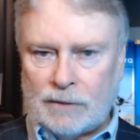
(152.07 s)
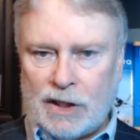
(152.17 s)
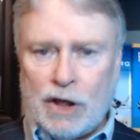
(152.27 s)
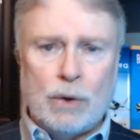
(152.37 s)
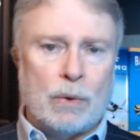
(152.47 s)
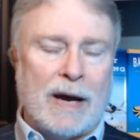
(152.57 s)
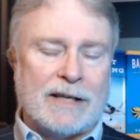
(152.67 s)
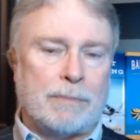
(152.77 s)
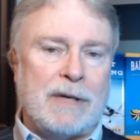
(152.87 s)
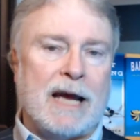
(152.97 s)
You,
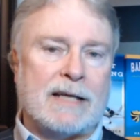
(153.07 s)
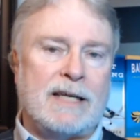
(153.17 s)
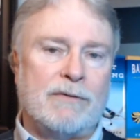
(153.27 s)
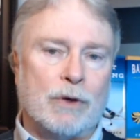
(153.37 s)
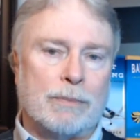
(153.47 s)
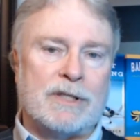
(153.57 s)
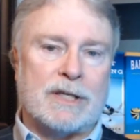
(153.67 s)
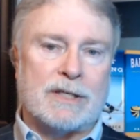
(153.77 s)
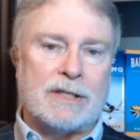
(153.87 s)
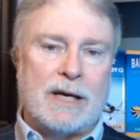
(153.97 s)
as a PIC of your
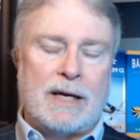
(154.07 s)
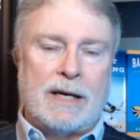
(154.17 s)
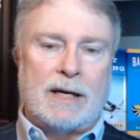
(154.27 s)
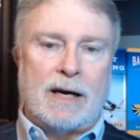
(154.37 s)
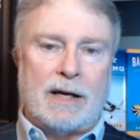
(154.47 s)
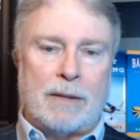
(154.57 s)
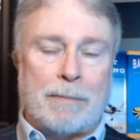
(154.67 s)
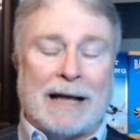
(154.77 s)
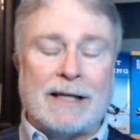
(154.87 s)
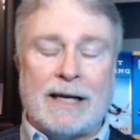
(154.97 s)
business, the
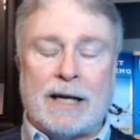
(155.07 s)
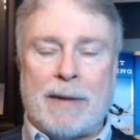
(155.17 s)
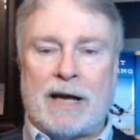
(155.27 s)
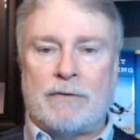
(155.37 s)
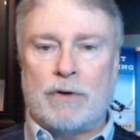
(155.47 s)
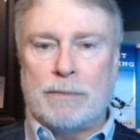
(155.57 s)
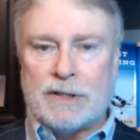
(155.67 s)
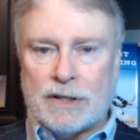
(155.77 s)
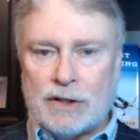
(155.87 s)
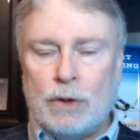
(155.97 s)
pilot in command of your
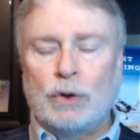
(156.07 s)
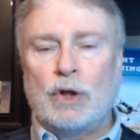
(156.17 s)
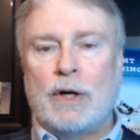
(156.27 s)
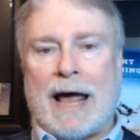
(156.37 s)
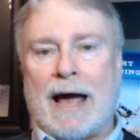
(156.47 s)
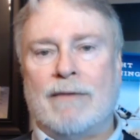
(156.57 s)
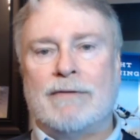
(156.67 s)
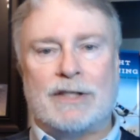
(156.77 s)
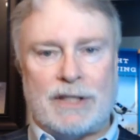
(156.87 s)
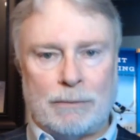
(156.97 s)
business, you should have
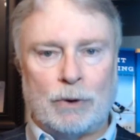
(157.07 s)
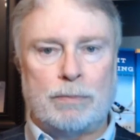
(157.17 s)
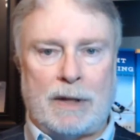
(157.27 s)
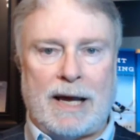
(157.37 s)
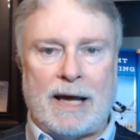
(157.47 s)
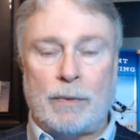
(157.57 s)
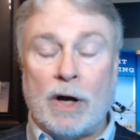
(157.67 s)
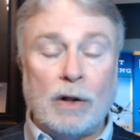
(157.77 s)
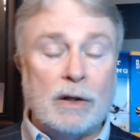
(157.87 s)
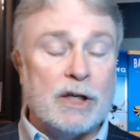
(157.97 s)
a similar plan. We
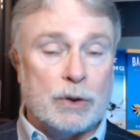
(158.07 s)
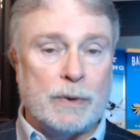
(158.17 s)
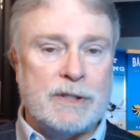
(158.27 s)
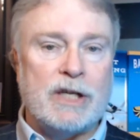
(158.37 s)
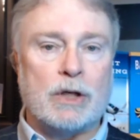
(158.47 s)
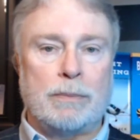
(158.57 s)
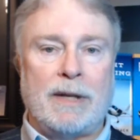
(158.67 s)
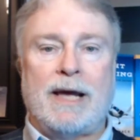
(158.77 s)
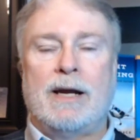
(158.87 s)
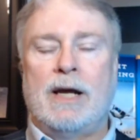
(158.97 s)
call it a strategic
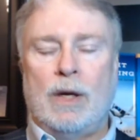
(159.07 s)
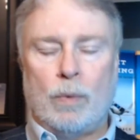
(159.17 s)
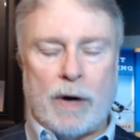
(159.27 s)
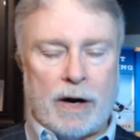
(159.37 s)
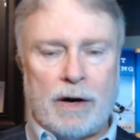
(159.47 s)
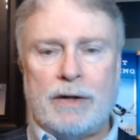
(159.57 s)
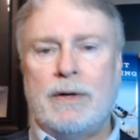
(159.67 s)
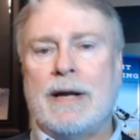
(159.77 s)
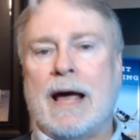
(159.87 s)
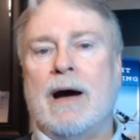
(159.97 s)
plan. Where are
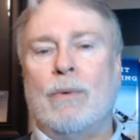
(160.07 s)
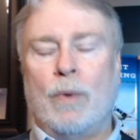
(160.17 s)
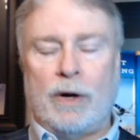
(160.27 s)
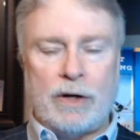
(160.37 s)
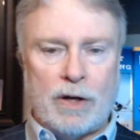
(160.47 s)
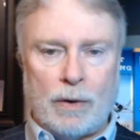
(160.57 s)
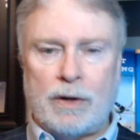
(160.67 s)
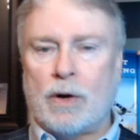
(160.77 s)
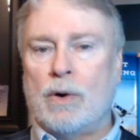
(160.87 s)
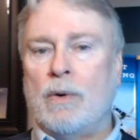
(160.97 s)
you now? Where are you going to
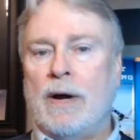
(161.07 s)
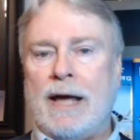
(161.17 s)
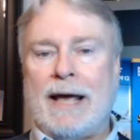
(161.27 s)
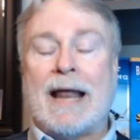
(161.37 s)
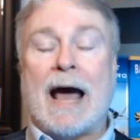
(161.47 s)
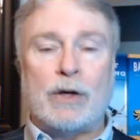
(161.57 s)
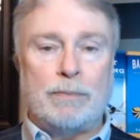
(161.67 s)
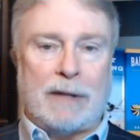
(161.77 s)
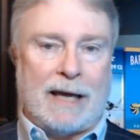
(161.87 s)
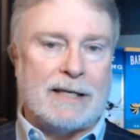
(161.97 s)
go? And how do you
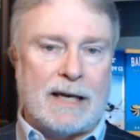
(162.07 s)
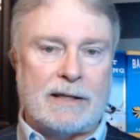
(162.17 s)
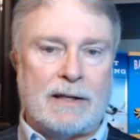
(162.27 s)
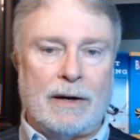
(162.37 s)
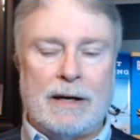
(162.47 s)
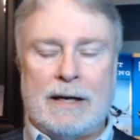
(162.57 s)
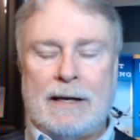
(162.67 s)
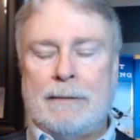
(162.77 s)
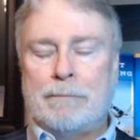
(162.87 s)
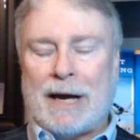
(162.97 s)
plan to get there?
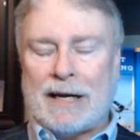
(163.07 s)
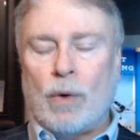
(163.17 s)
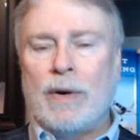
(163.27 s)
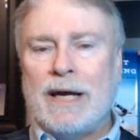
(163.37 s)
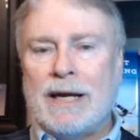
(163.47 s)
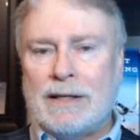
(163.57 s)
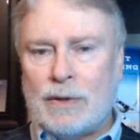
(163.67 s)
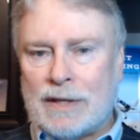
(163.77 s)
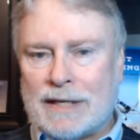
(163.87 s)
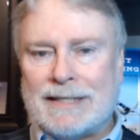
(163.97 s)
By going
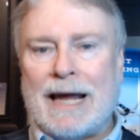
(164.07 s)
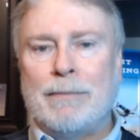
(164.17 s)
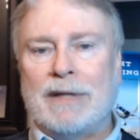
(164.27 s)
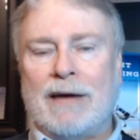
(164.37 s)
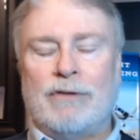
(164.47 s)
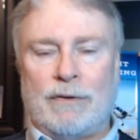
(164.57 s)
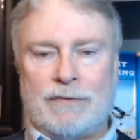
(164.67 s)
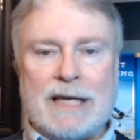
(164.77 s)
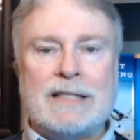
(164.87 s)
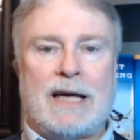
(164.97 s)
into the same level of
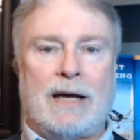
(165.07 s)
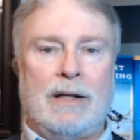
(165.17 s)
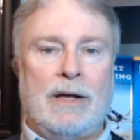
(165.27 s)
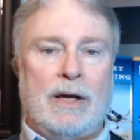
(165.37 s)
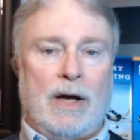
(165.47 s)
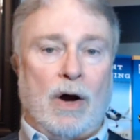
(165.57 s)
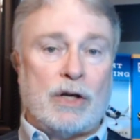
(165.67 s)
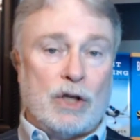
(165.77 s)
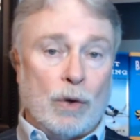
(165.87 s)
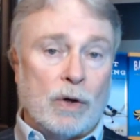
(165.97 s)
detail
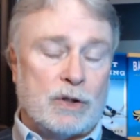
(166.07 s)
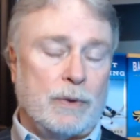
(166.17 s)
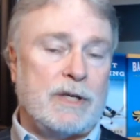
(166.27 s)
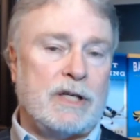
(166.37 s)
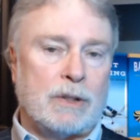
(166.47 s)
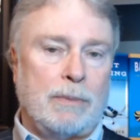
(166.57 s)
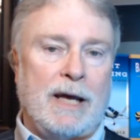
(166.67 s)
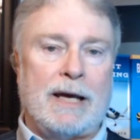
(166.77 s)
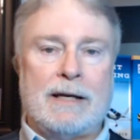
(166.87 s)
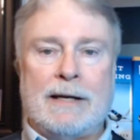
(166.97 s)
on your strategic
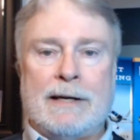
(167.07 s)
plan,